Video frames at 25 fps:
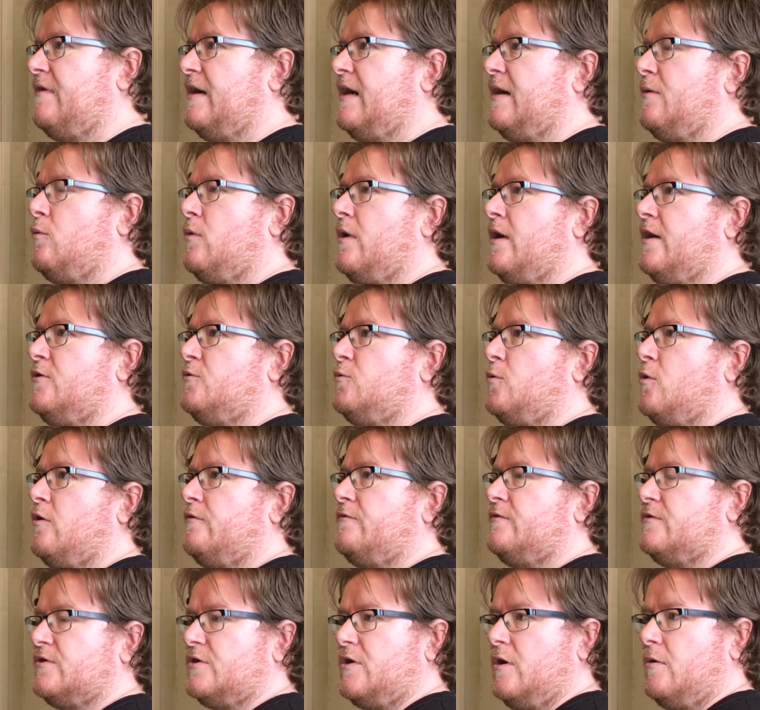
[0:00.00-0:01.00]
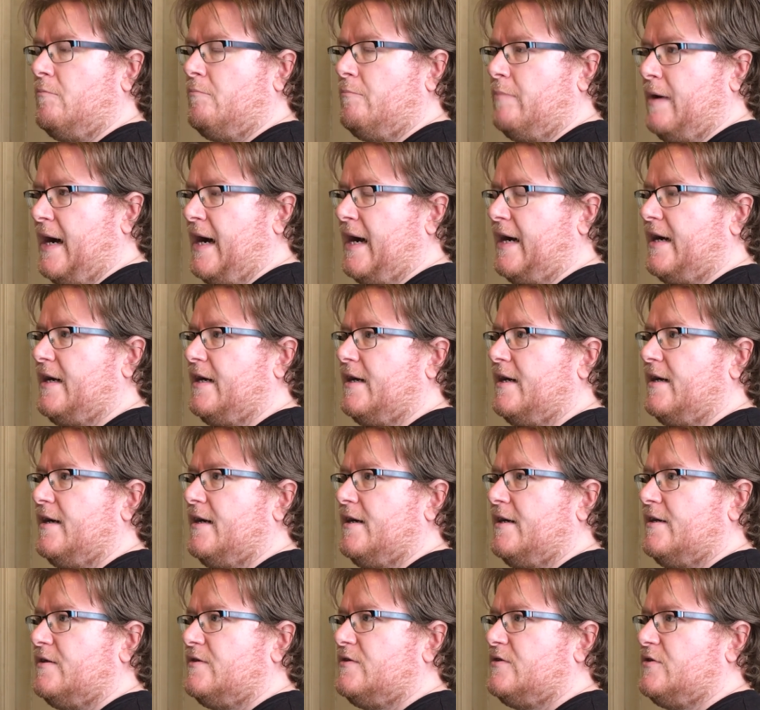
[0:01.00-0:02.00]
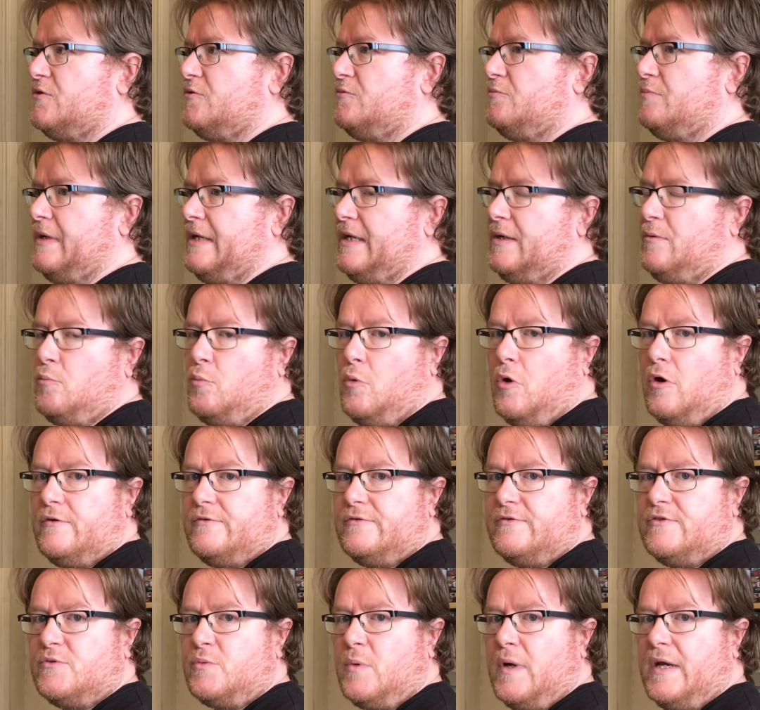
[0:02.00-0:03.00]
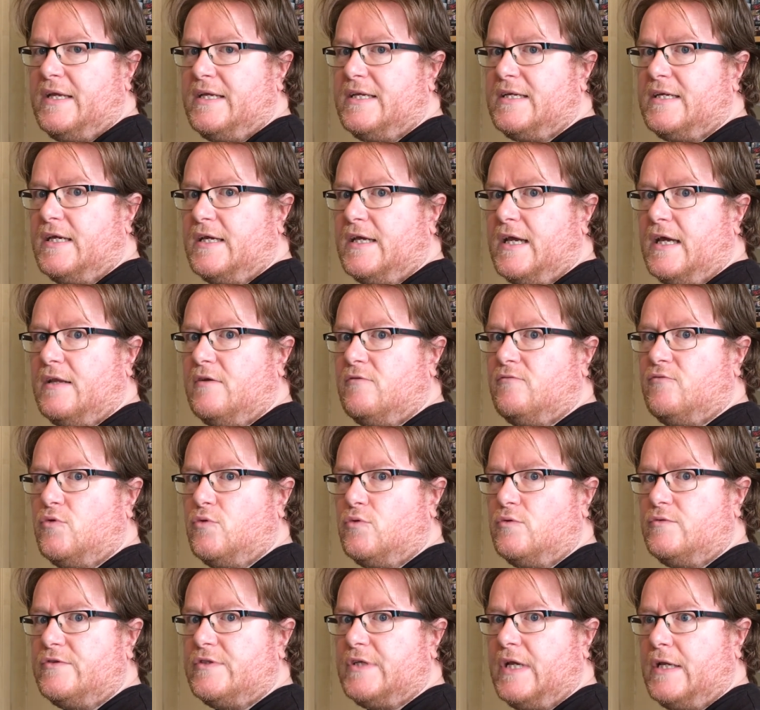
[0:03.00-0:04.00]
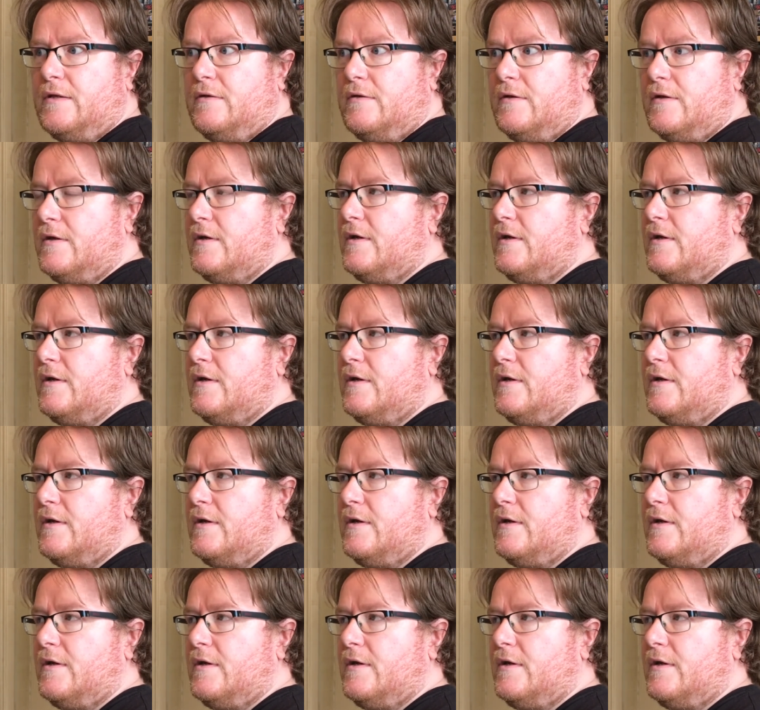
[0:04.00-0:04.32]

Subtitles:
that White Dwarf has gone back to being ones where you can get the rules in.